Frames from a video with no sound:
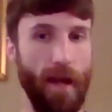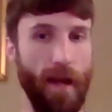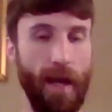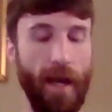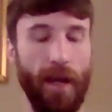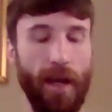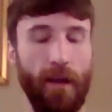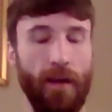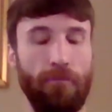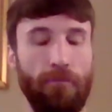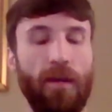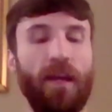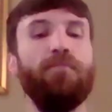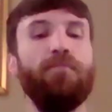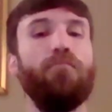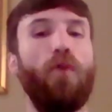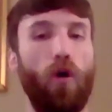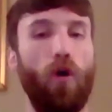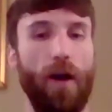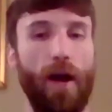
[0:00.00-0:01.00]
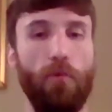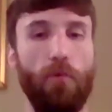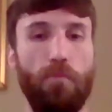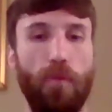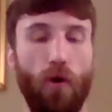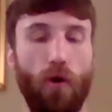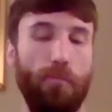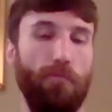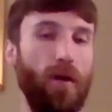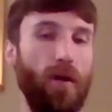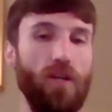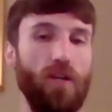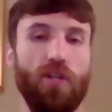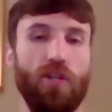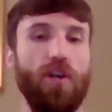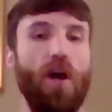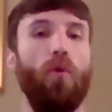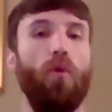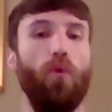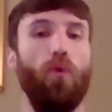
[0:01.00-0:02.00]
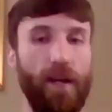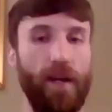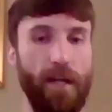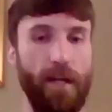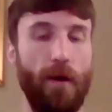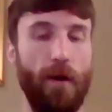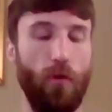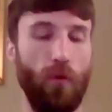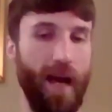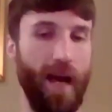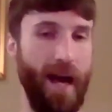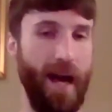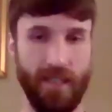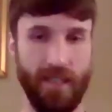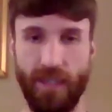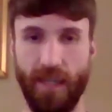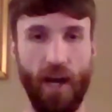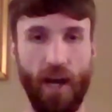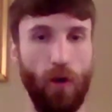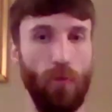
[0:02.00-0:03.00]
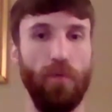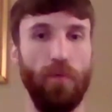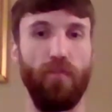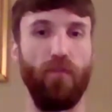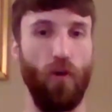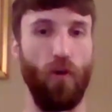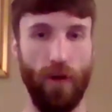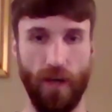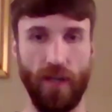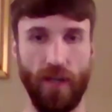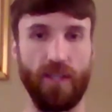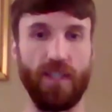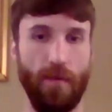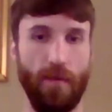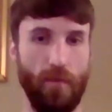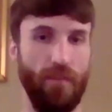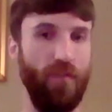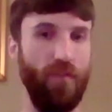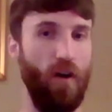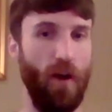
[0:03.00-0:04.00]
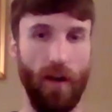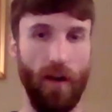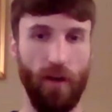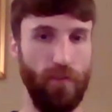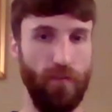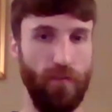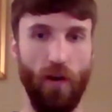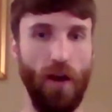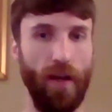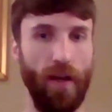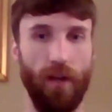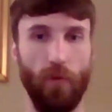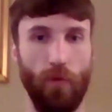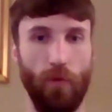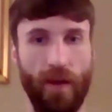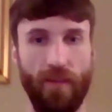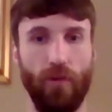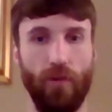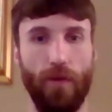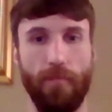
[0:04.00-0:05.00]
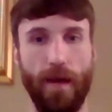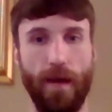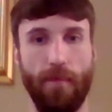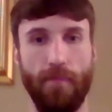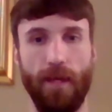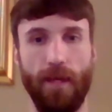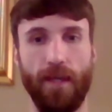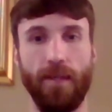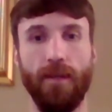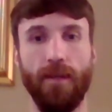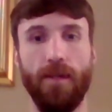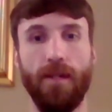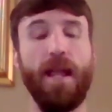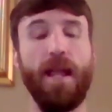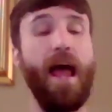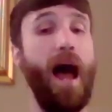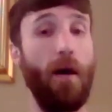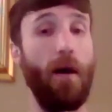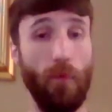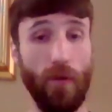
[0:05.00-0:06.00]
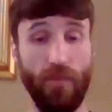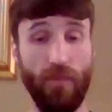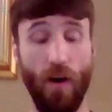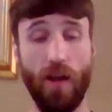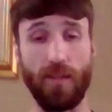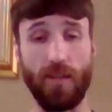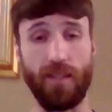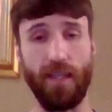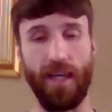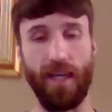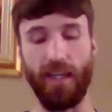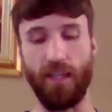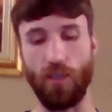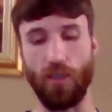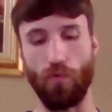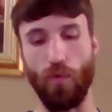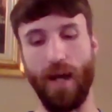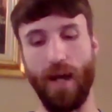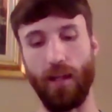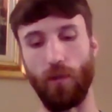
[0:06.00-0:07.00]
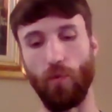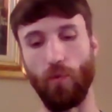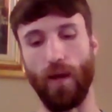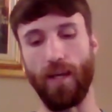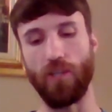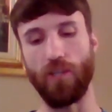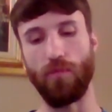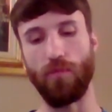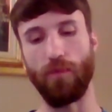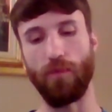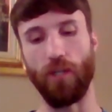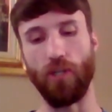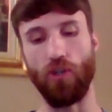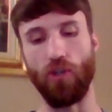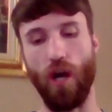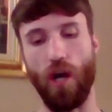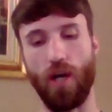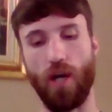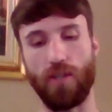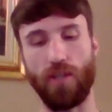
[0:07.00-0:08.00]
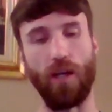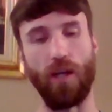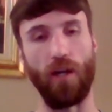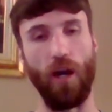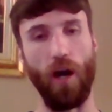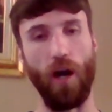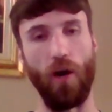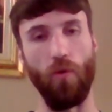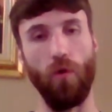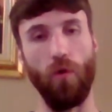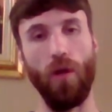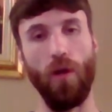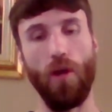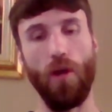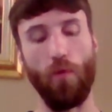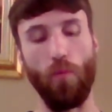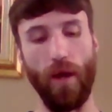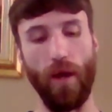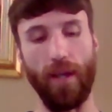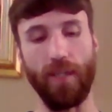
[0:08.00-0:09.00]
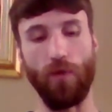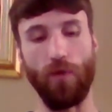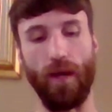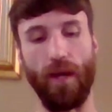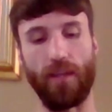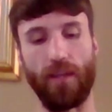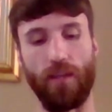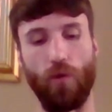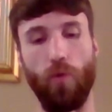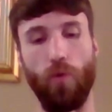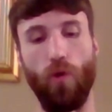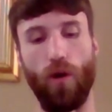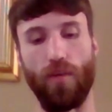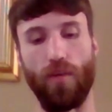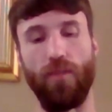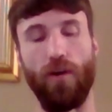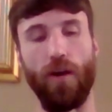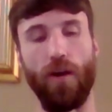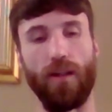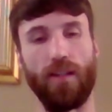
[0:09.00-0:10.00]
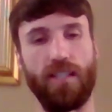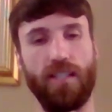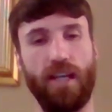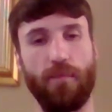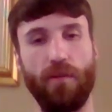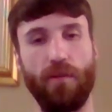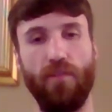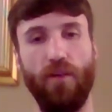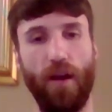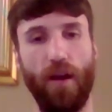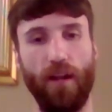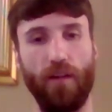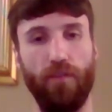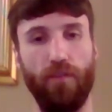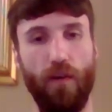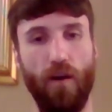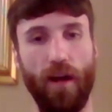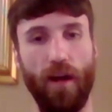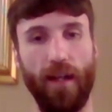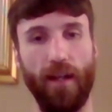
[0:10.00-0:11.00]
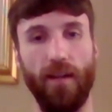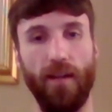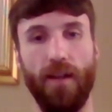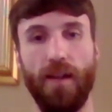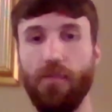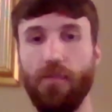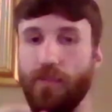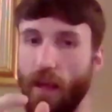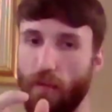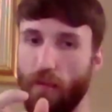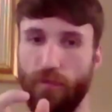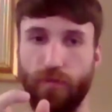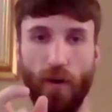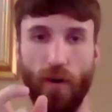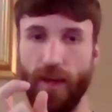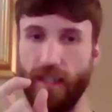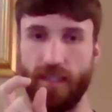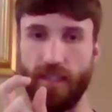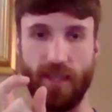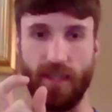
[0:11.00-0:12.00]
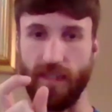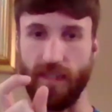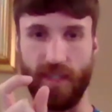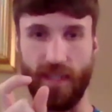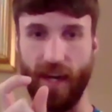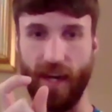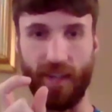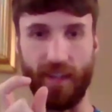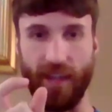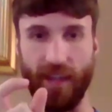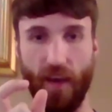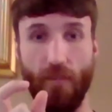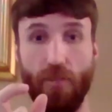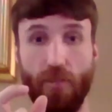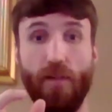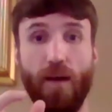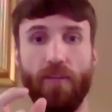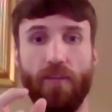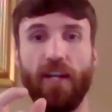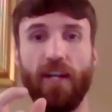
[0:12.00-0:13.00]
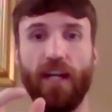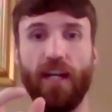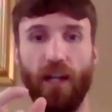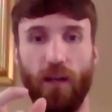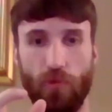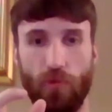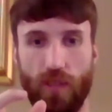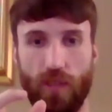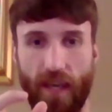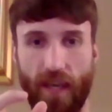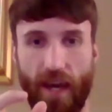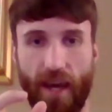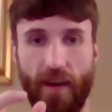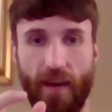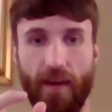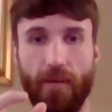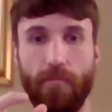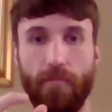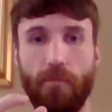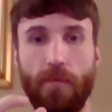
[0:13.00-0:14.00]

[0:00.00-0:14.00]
Uh, give more output, because they're not worried about gassing out before their semi-final or final or whatever it may be. And we've all seen as well the way some of the draws can go. When you get to quarterfinal, semi-final, final, then fights can start to get very close together.